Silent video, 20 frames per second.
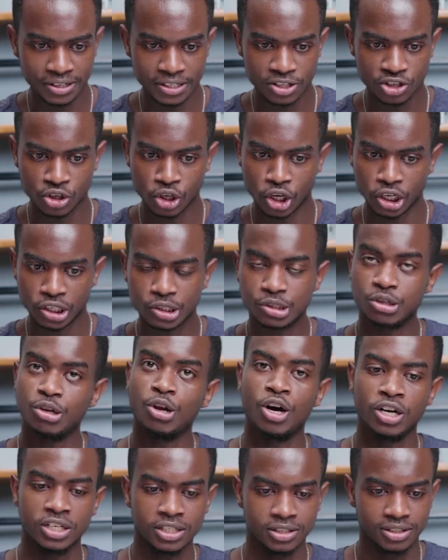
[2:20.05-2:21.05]
it's not
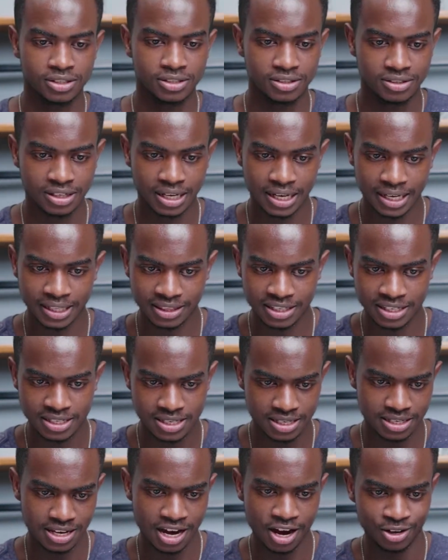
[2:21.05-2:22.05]
locked,
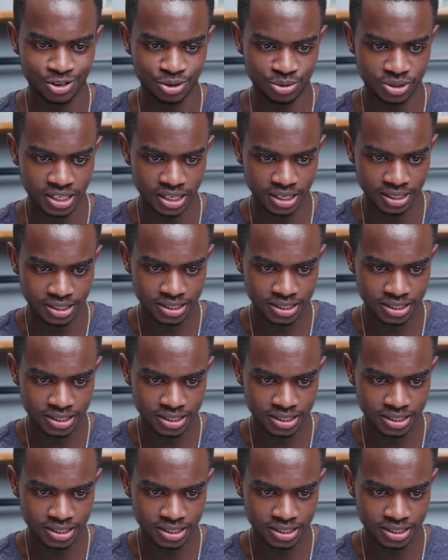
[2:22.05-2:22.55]
this is how you tell